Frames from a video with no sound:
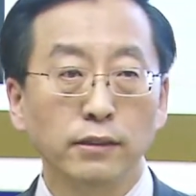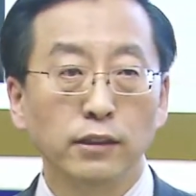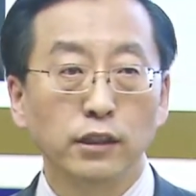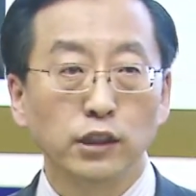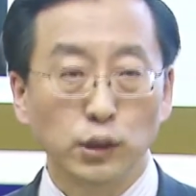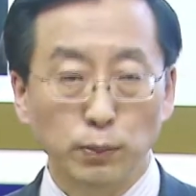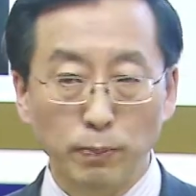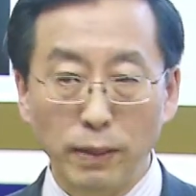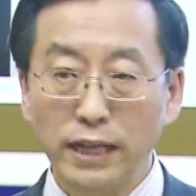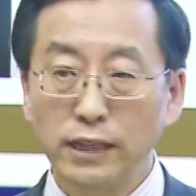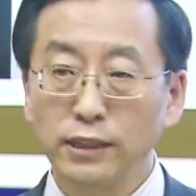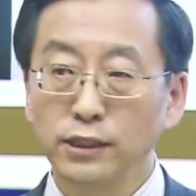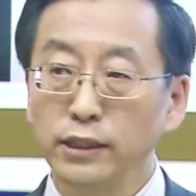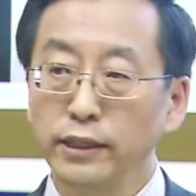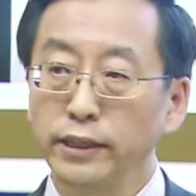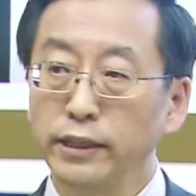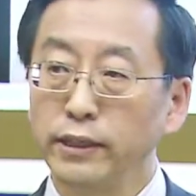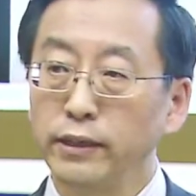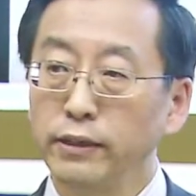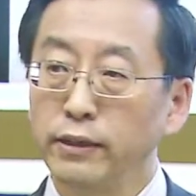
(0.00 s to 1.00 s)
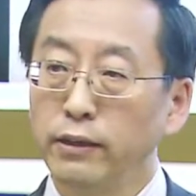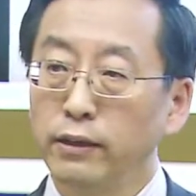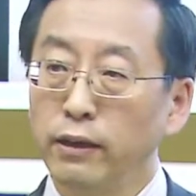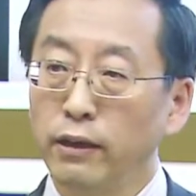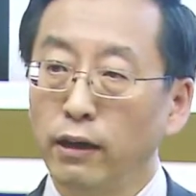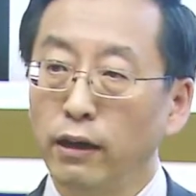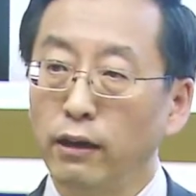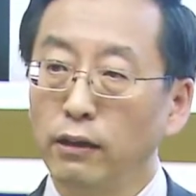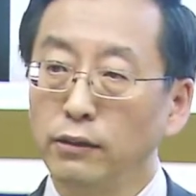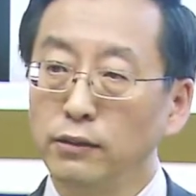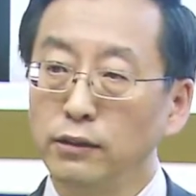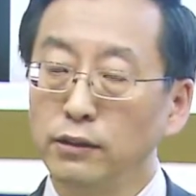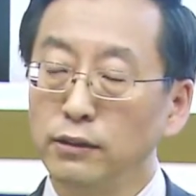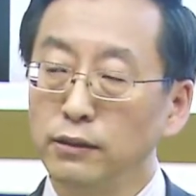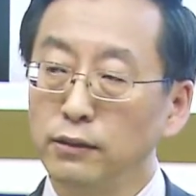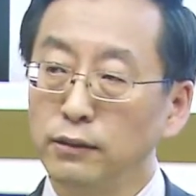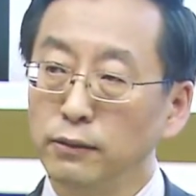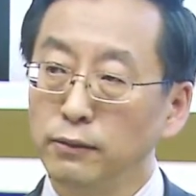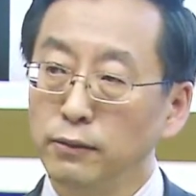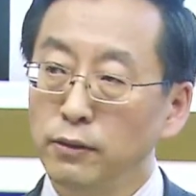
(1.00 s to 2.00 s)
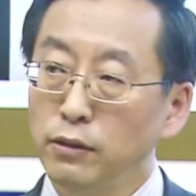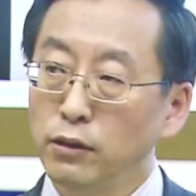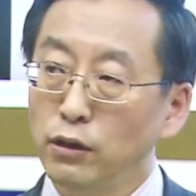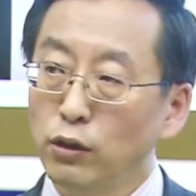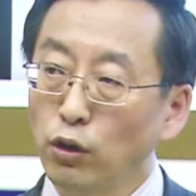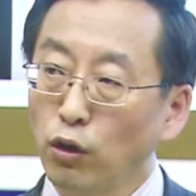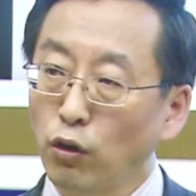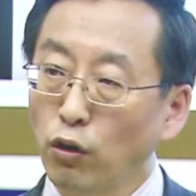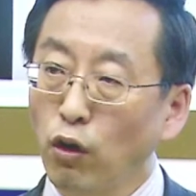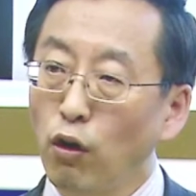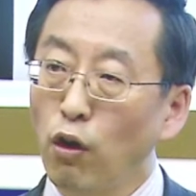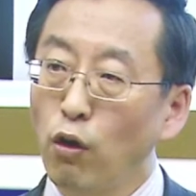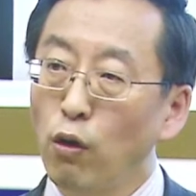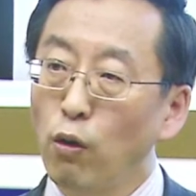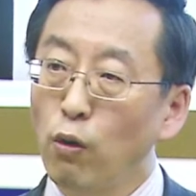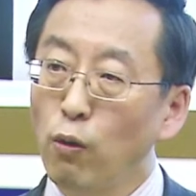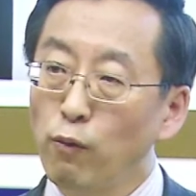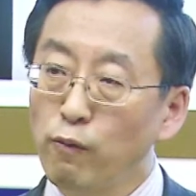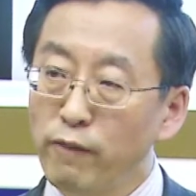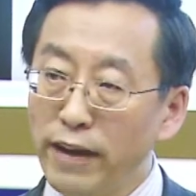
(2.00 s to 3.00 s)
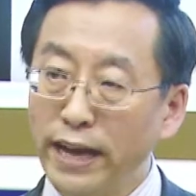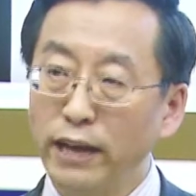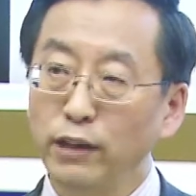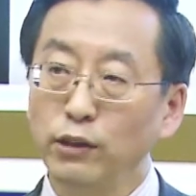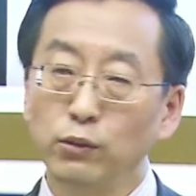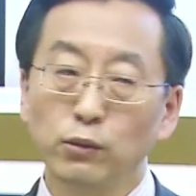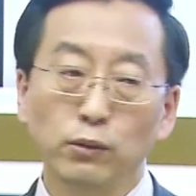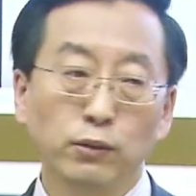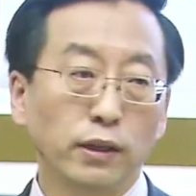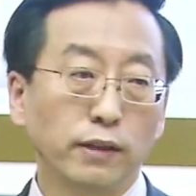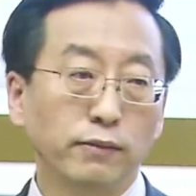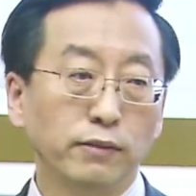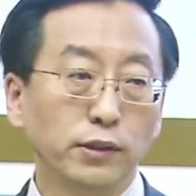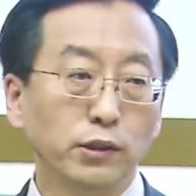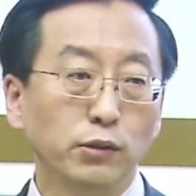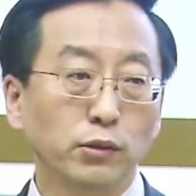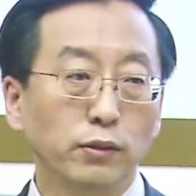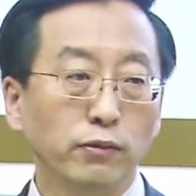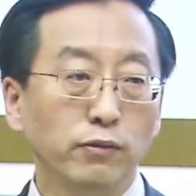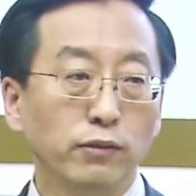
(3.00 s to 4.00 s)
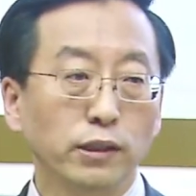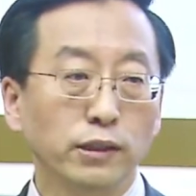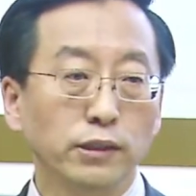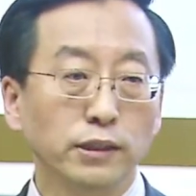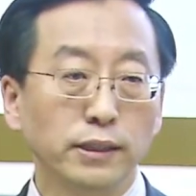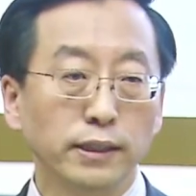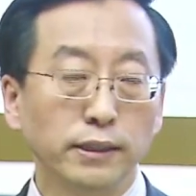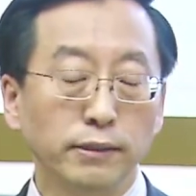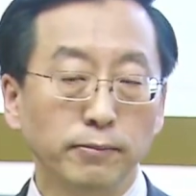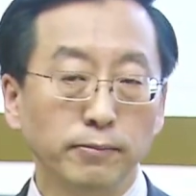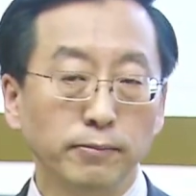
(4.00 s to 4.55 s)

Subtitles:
especially on the core value of the university.